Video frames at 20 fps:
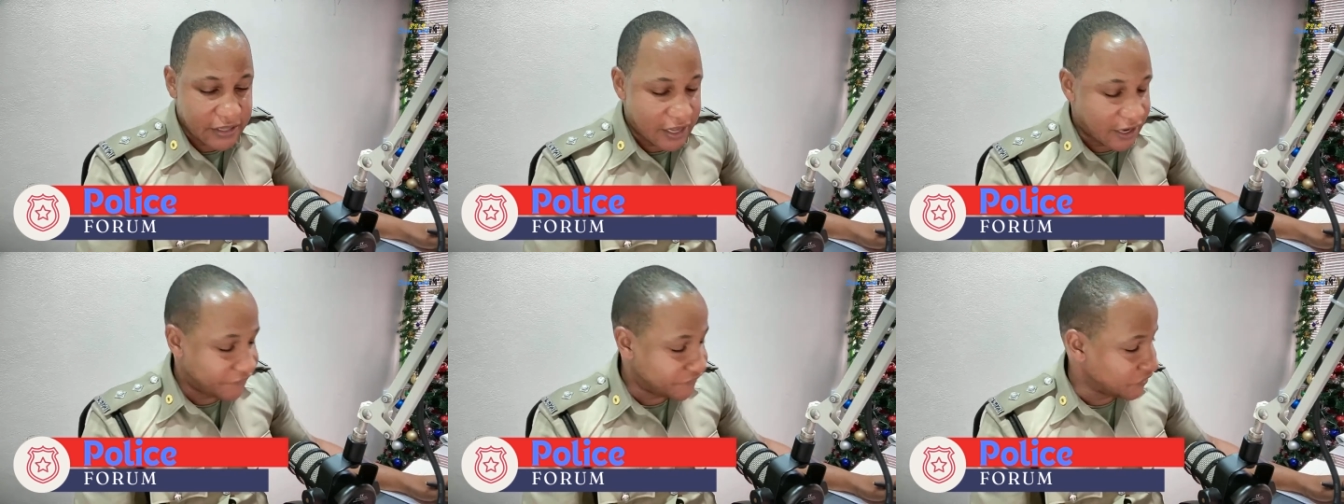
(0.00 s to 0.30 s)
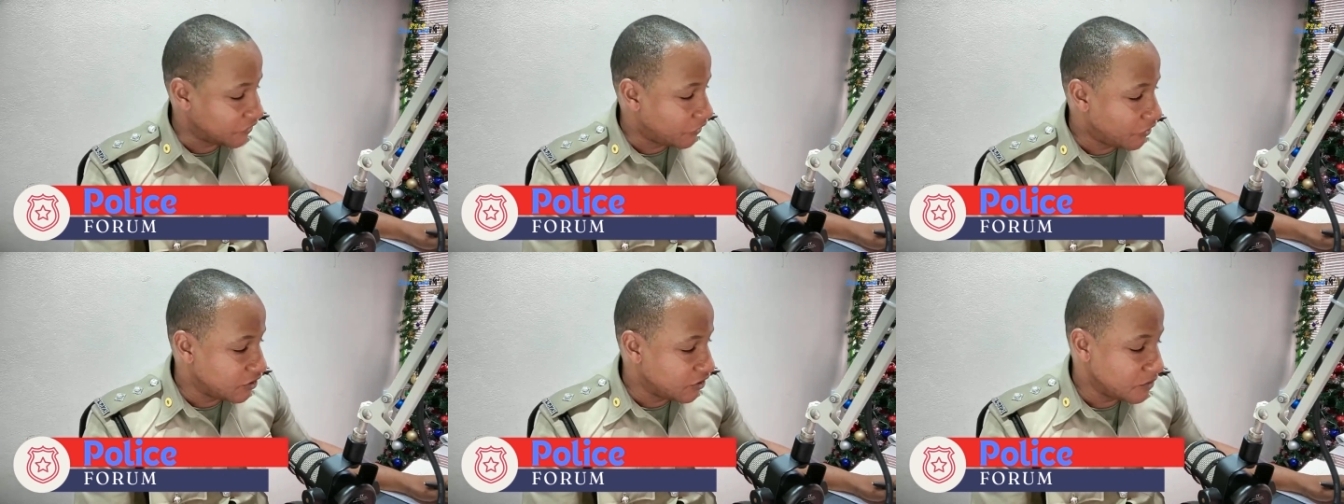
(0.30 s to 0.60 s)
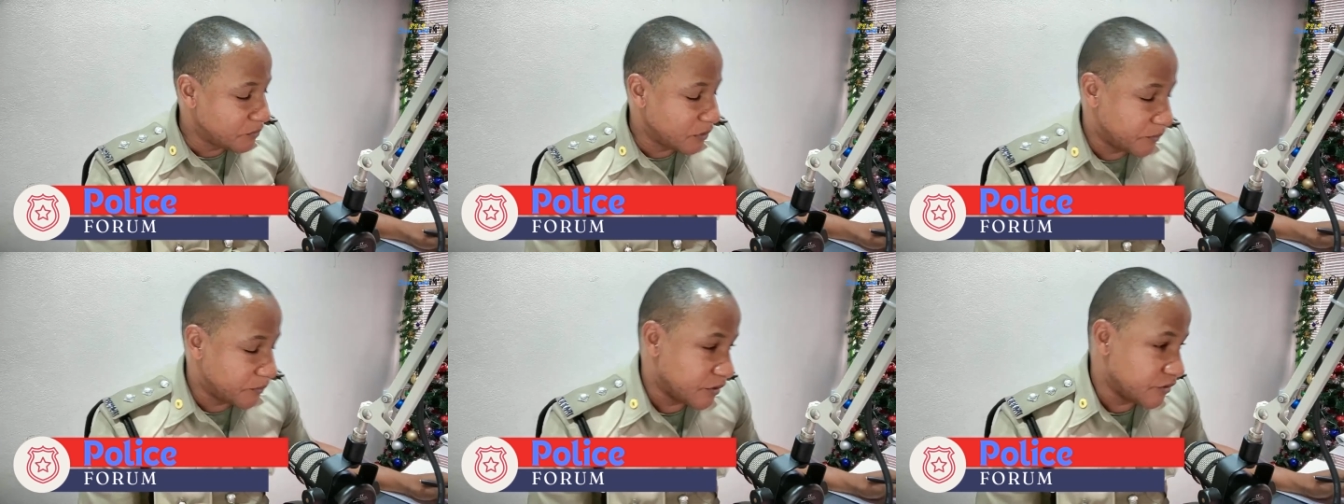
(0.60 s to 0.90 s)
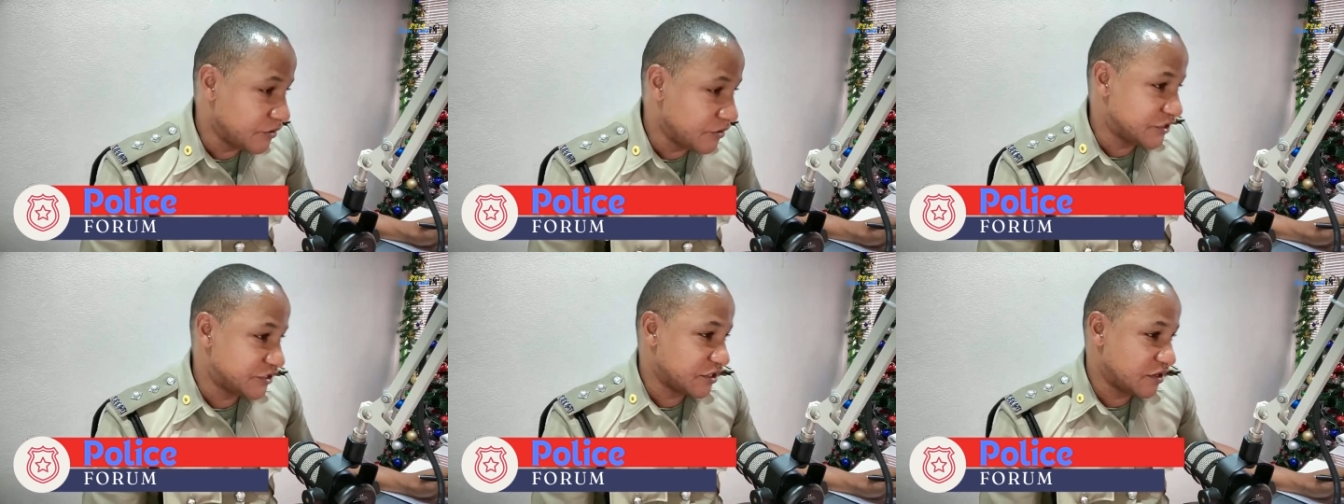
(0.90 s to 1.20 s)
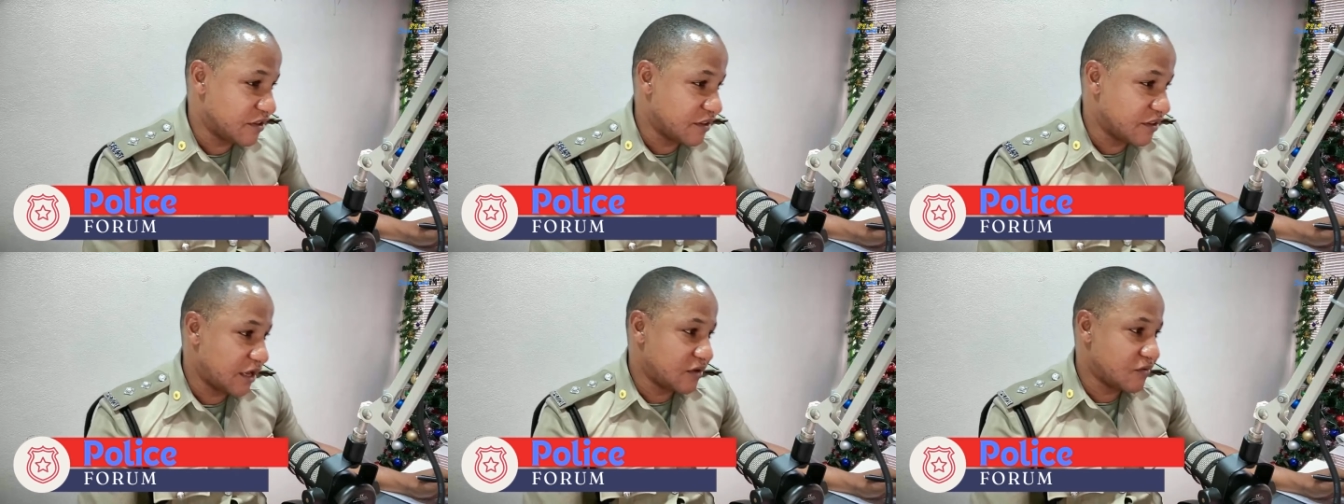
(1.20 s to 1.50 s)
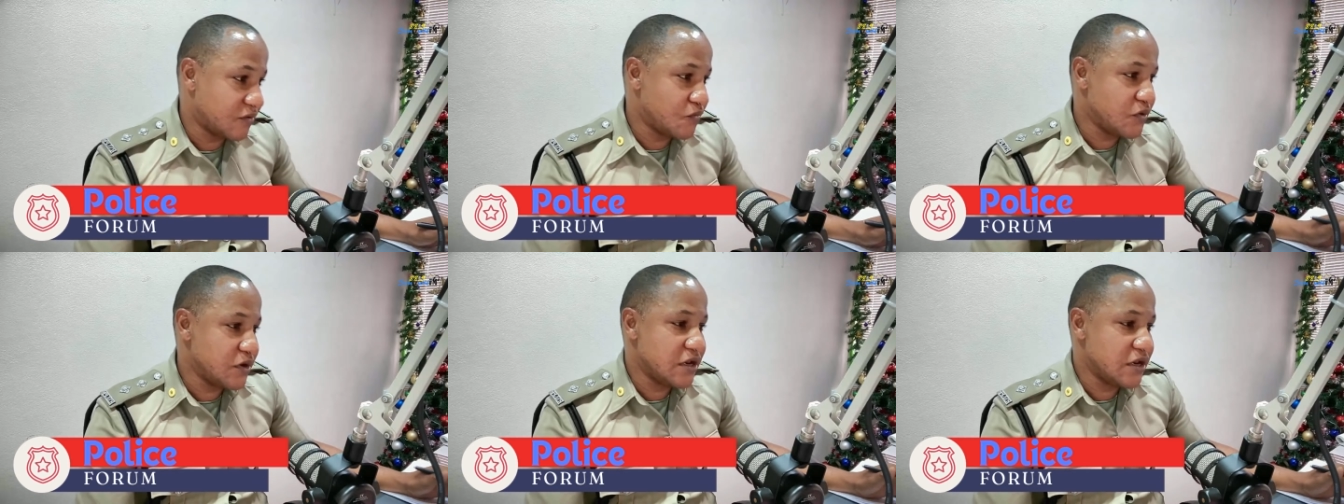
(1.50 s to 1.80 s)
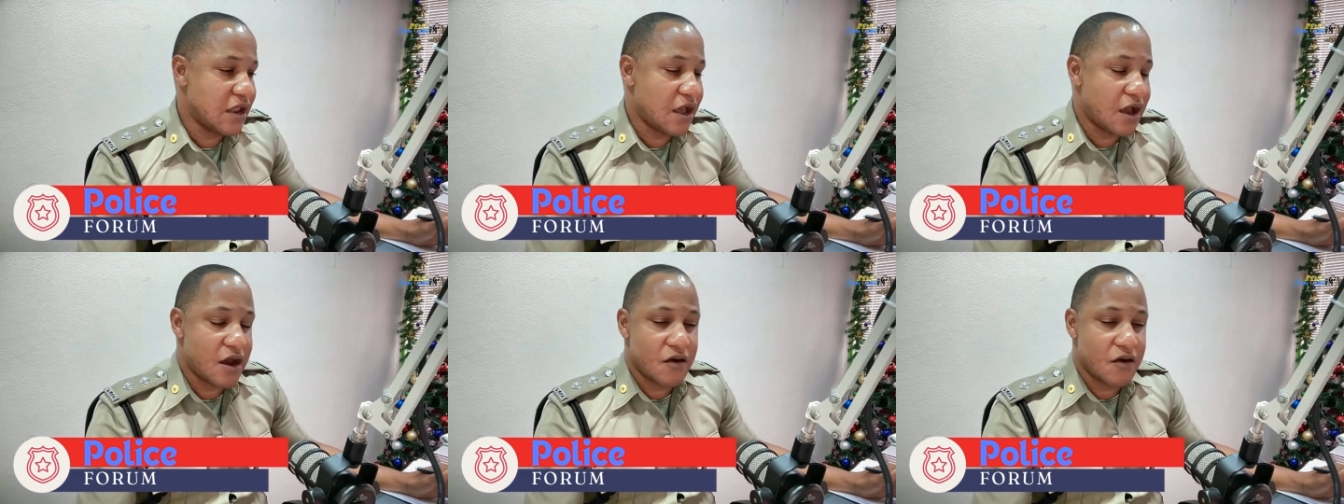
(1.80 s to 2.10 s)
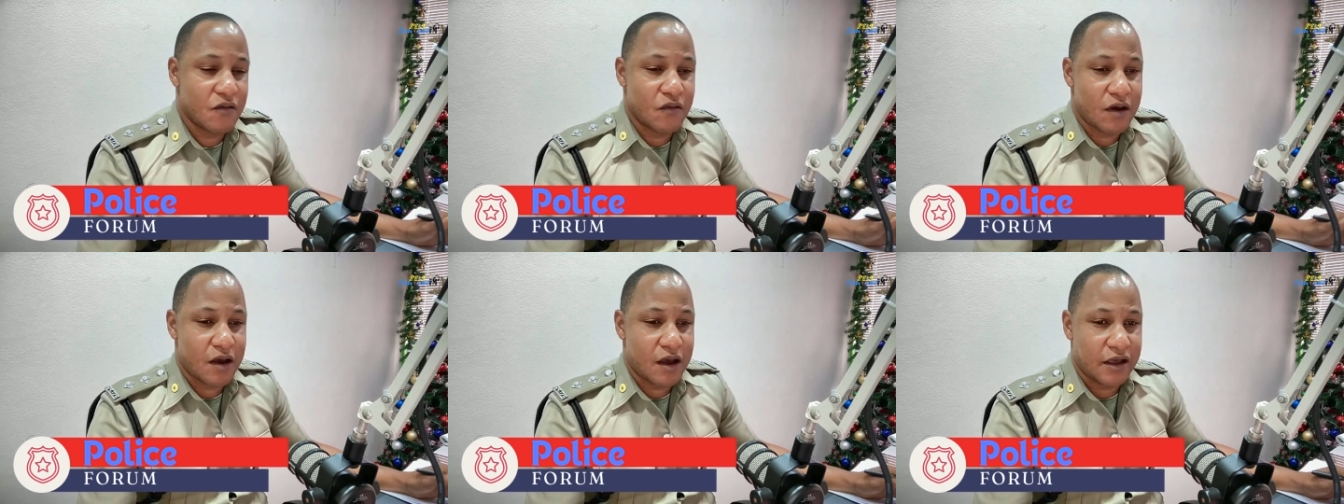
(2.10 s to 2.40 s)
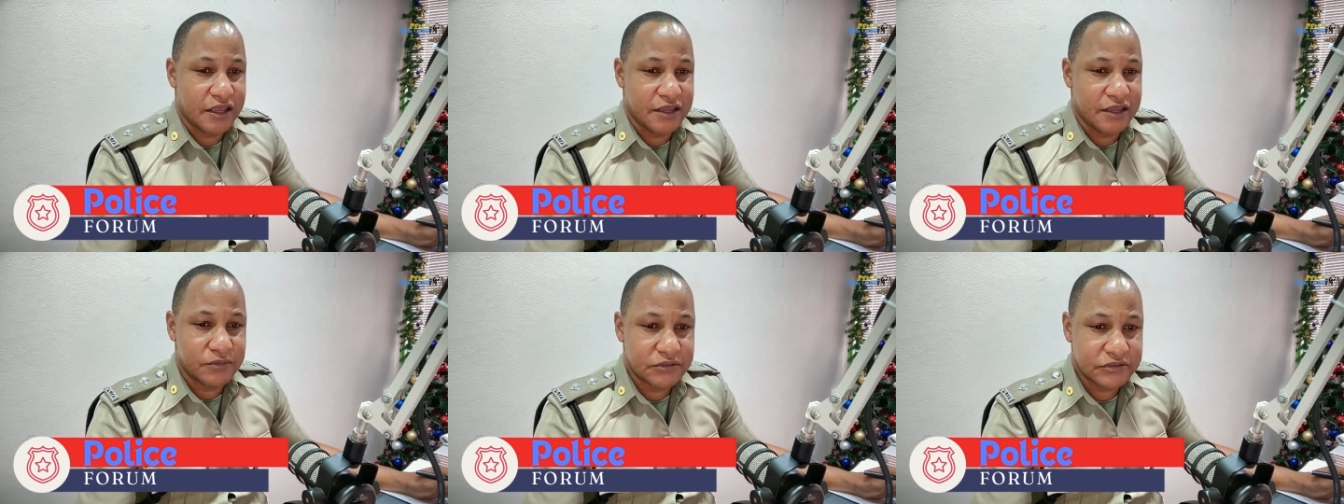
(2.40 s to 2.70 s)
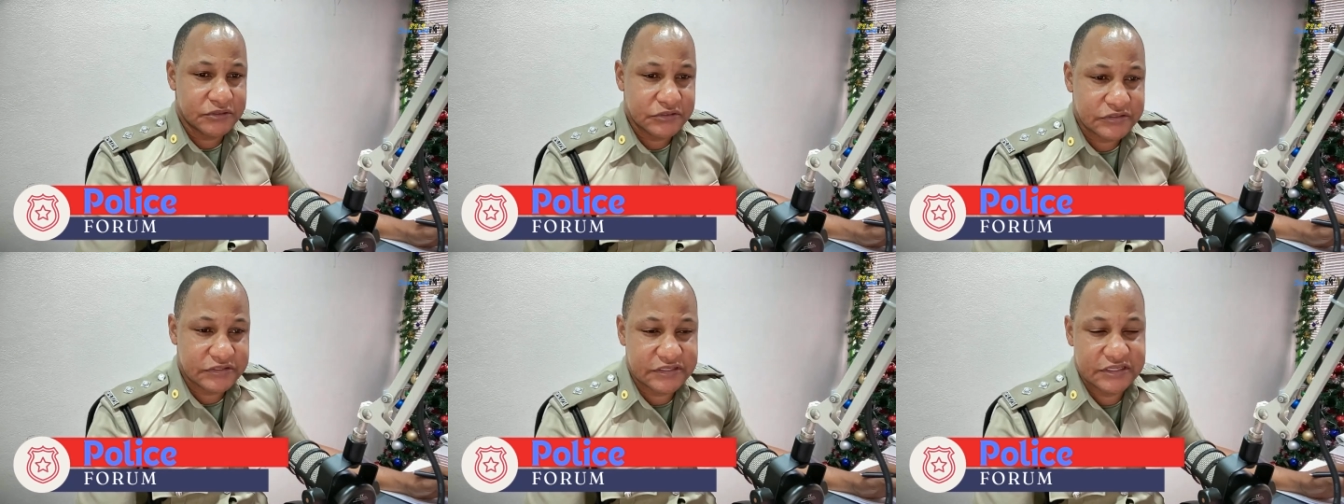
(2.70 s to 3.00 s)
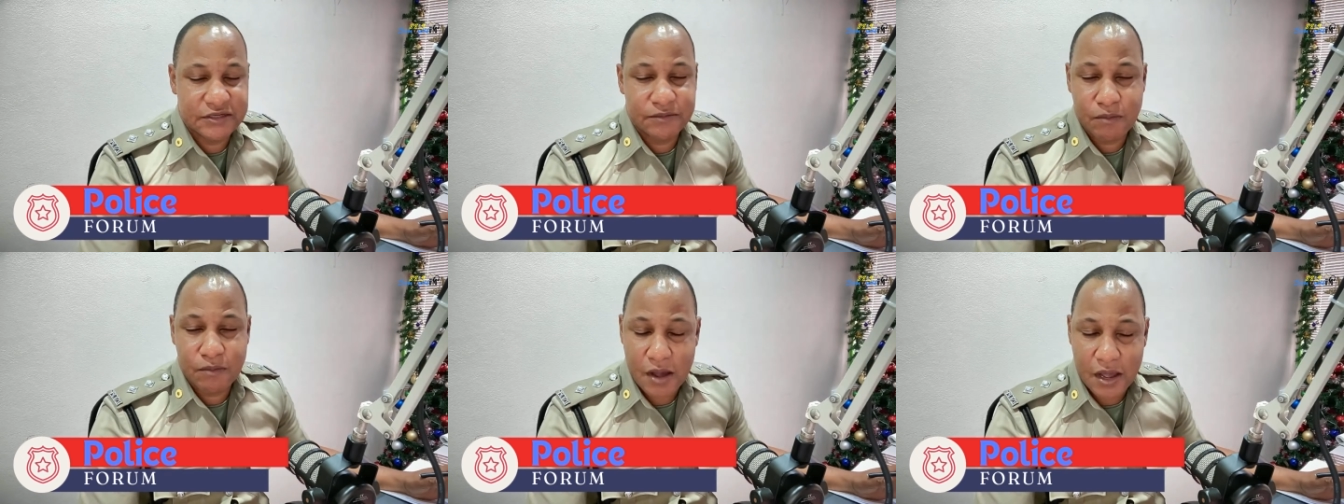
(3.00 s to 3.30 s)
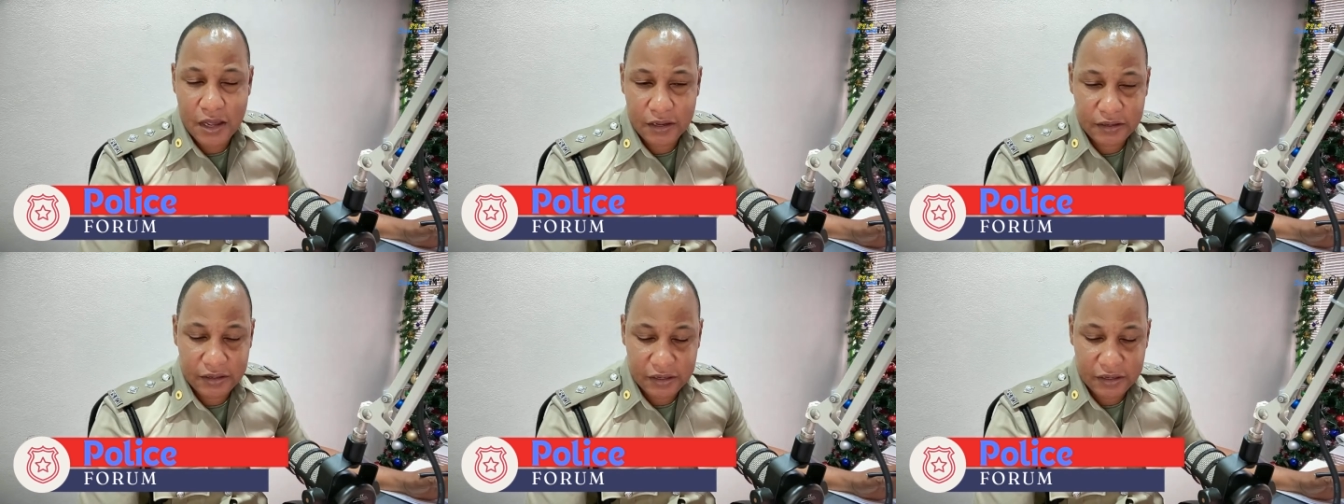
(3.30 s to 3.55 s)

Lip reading: after all the preparation, that we now are able to sit back,